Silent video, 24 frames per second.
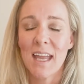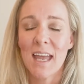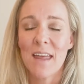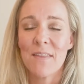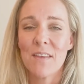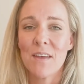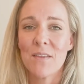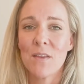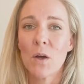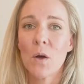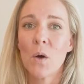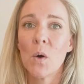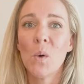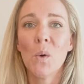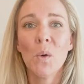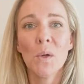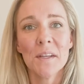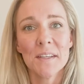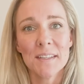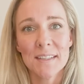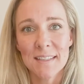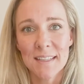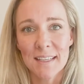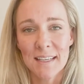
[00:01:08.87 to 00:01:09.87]
And then the
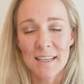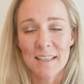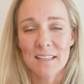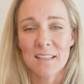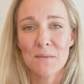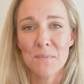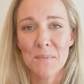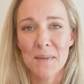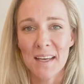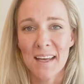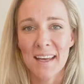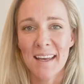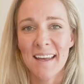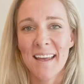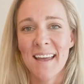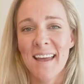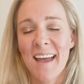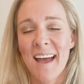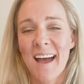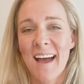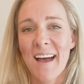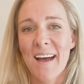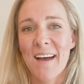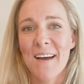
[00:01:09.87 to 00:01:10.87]
coolest thing to me
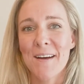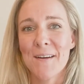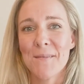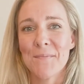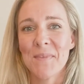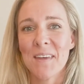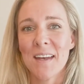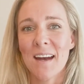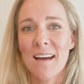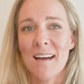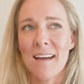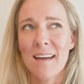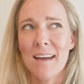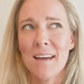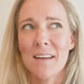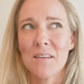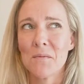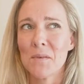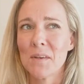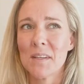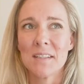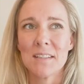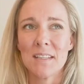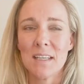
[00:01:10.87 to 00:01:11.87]
that I hadn't
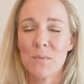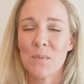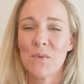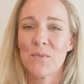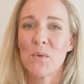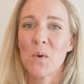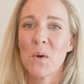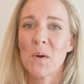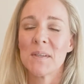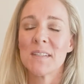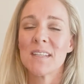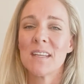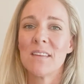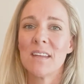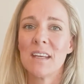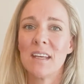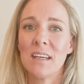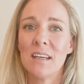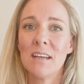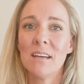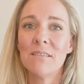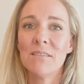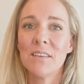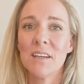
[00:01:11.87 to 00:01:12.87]
really seen before is in
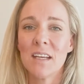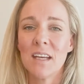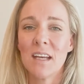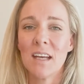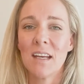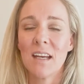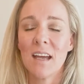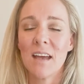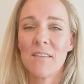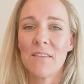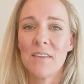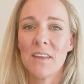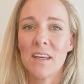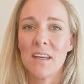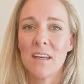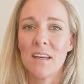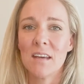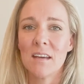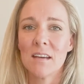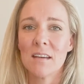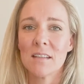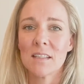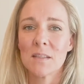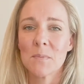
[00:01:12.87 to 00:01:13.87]
the evening,
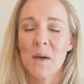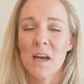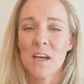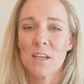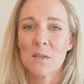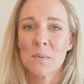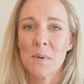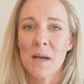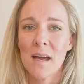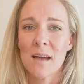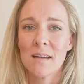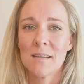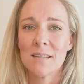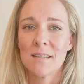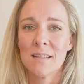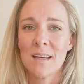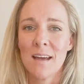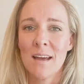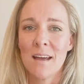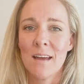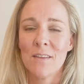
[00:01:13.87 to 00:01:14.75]
the splash pads,